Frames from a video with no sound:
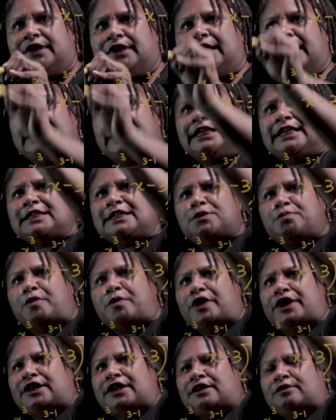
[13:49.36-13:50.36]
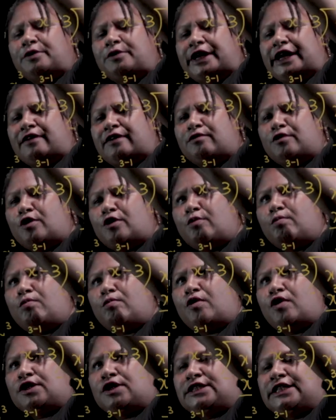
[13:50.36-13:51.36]
At this point, we have no
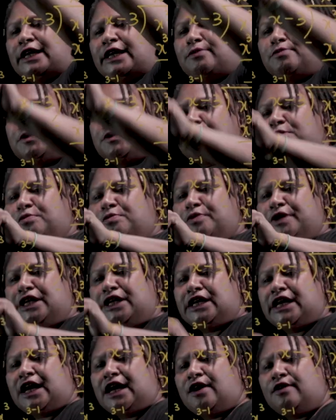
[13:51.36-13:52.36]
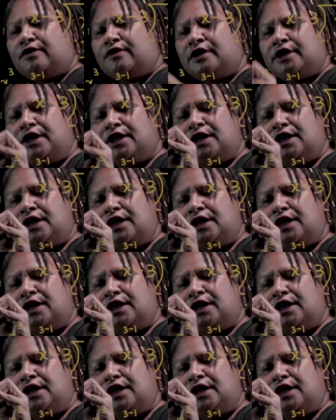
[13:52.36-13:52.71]
more terms to bring down,